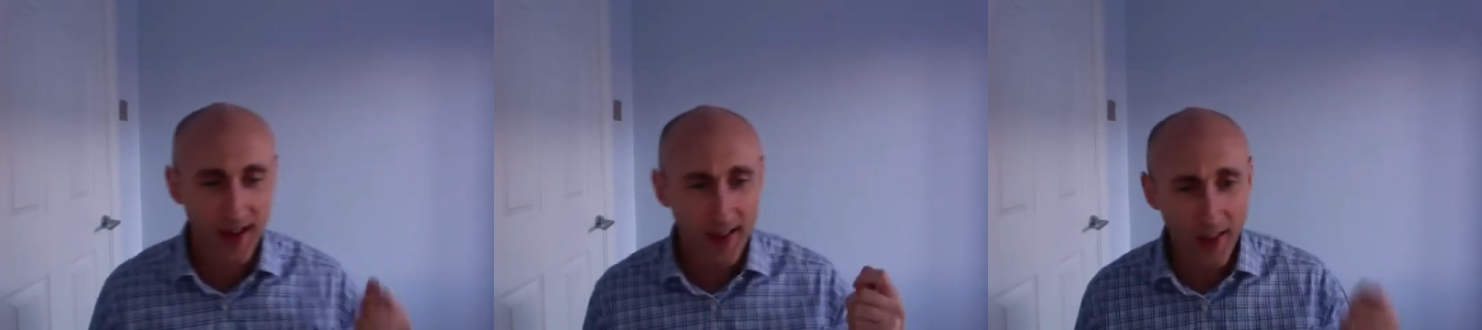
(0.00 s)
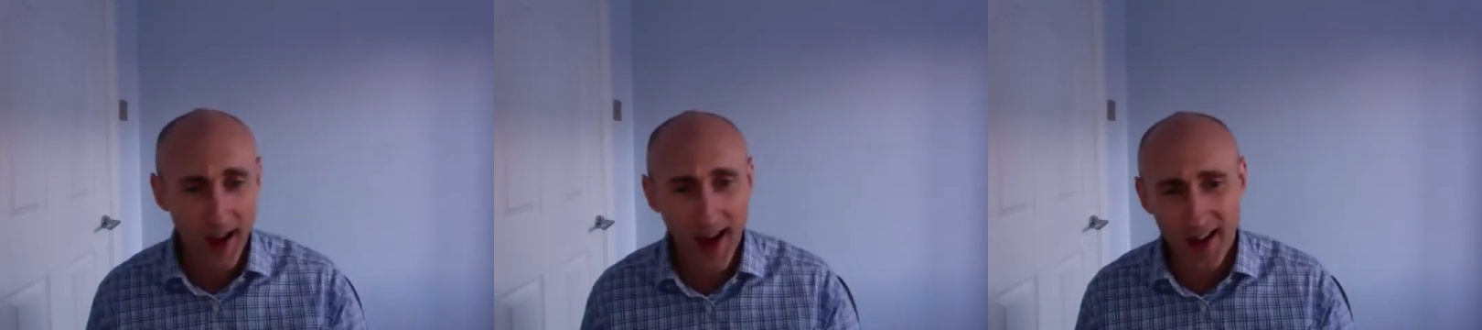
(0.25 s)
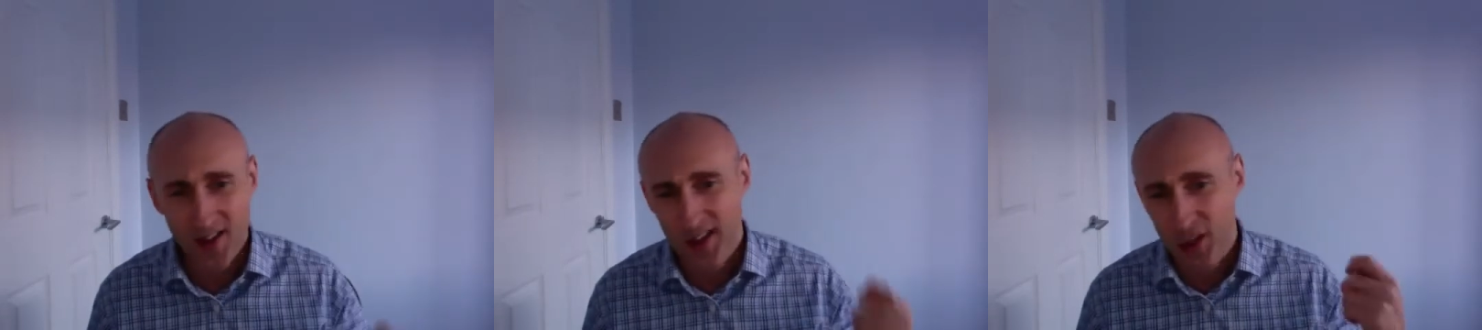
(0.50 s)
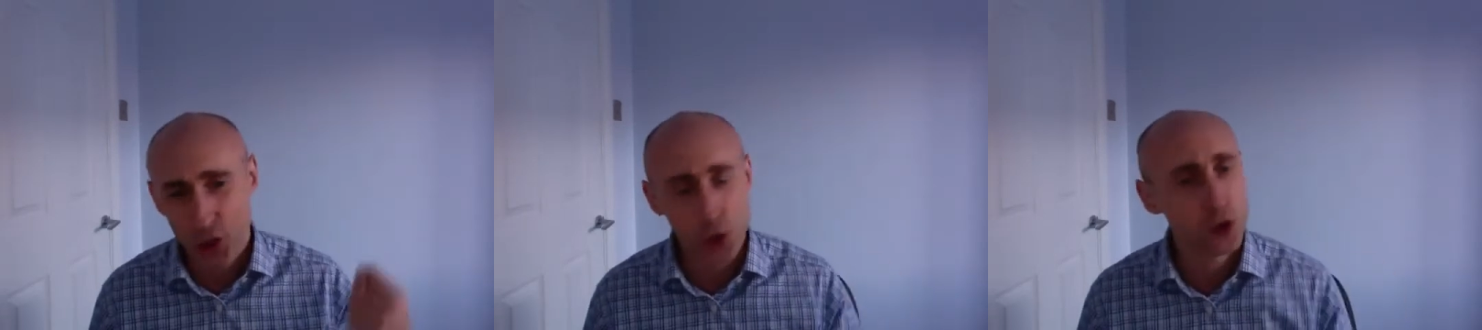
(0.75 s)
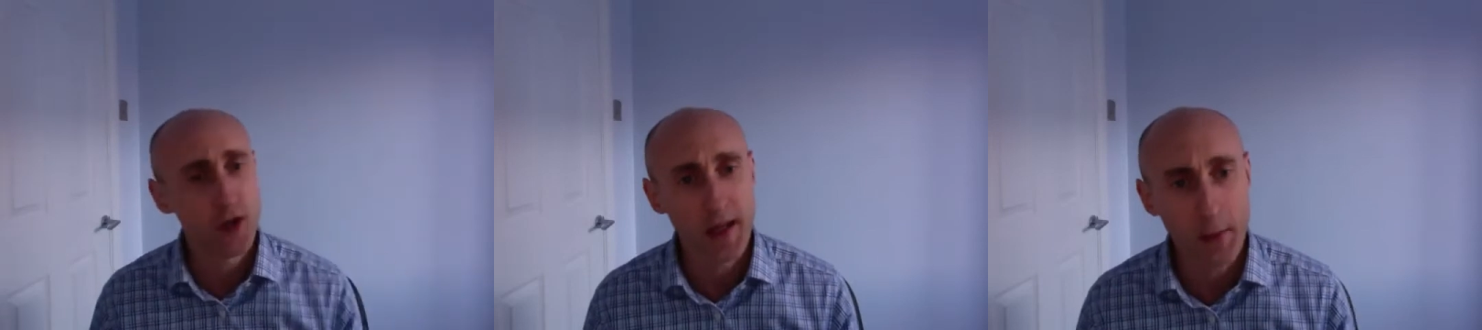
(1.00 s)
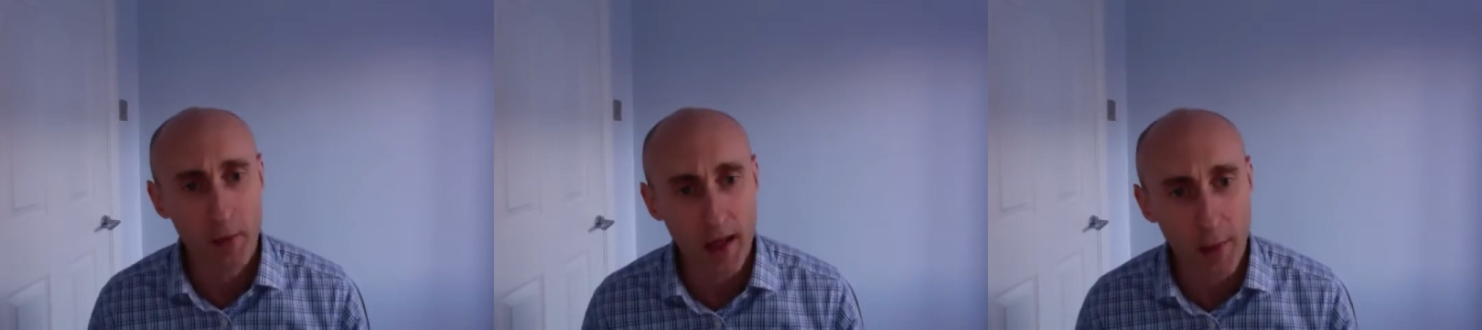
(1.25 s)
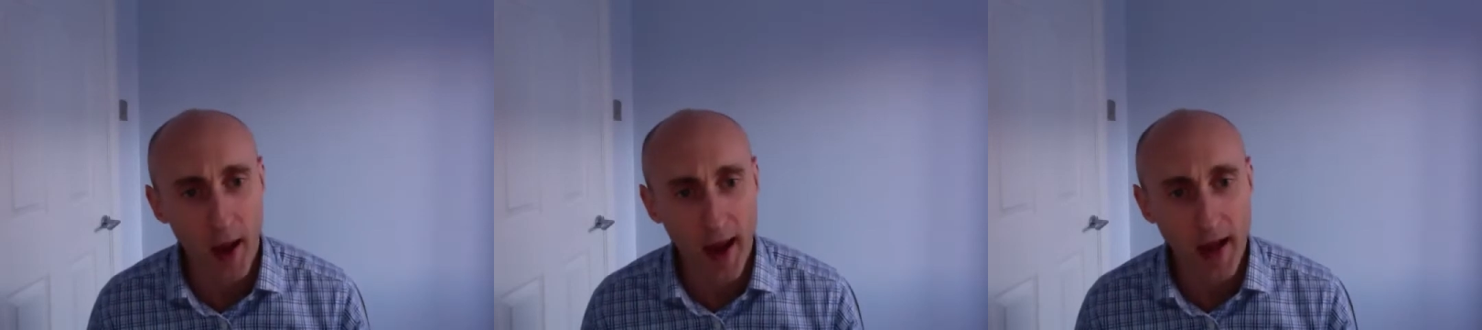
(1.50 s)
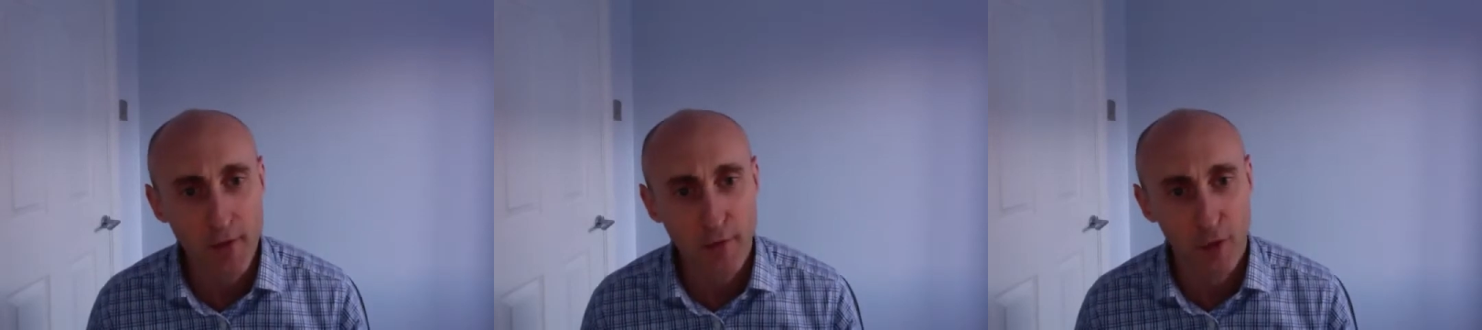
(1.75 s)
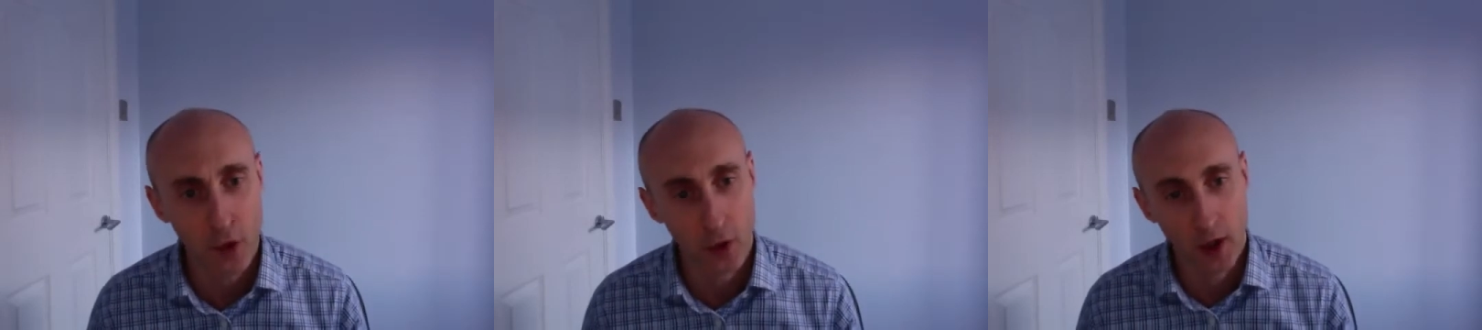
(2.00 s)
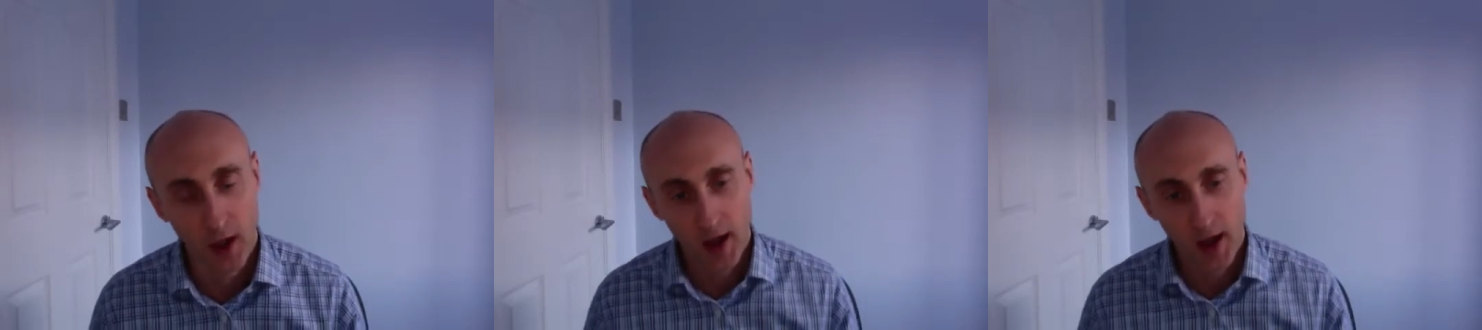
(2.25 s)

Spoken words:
that is extremely painful,